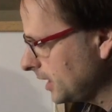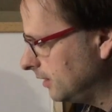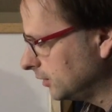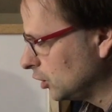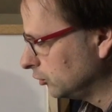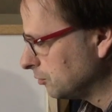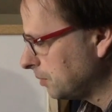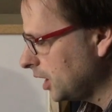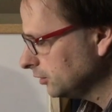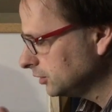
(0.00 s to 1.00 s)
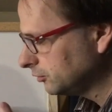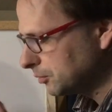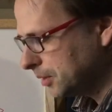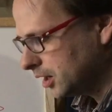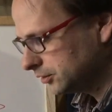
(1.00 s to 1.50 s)
If it goes from positive
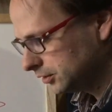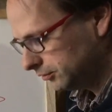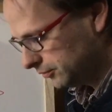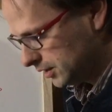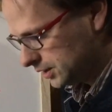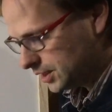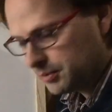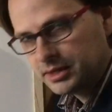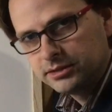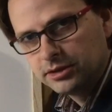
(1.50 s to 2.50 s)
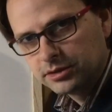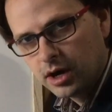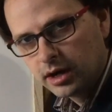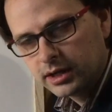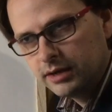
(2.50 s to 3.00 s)
to positive, that means it's
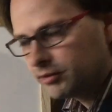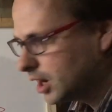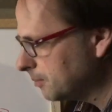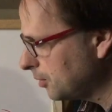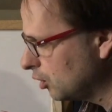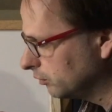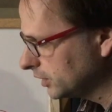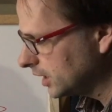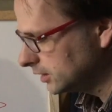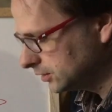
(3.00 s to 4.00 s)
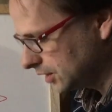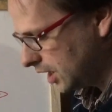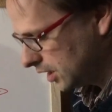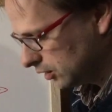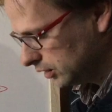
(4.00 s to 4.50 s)
concave up over that
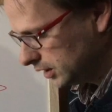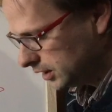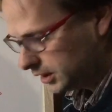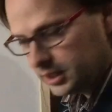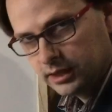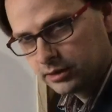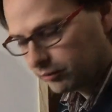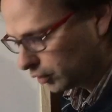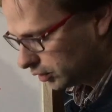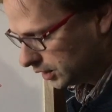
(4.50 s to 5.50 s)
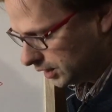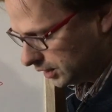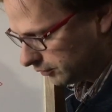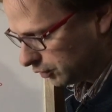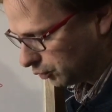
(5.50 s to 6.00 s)
entire interval.
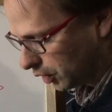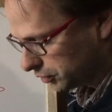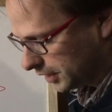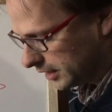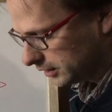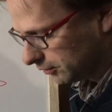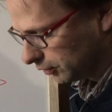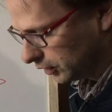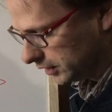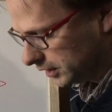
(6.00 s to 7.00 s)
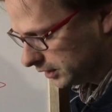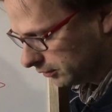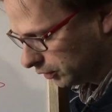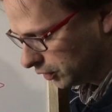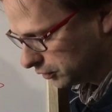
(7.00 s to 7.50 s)
If you wrote that interval in
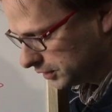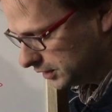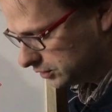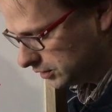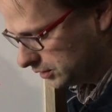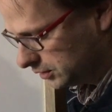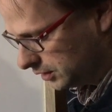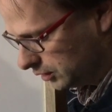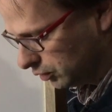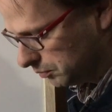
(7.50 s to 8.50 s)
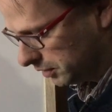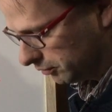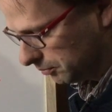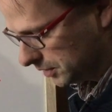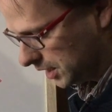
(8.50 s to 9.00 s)
interval notation, it would be
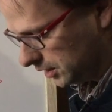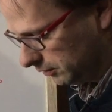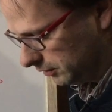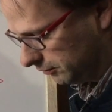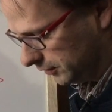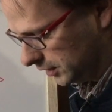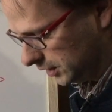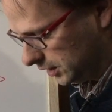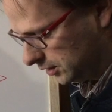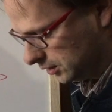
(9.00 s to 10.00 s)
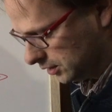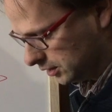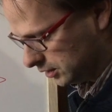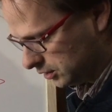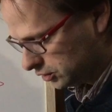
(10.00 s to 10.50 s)
from negative infinity
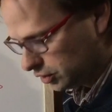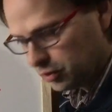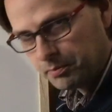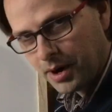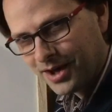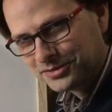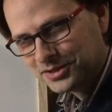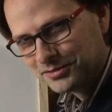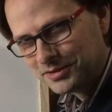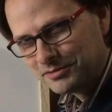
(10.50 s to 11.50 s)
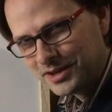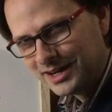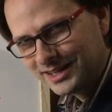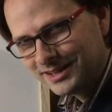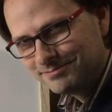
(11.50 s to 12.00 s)
to positive
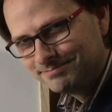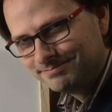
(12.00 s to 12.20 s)
infinity.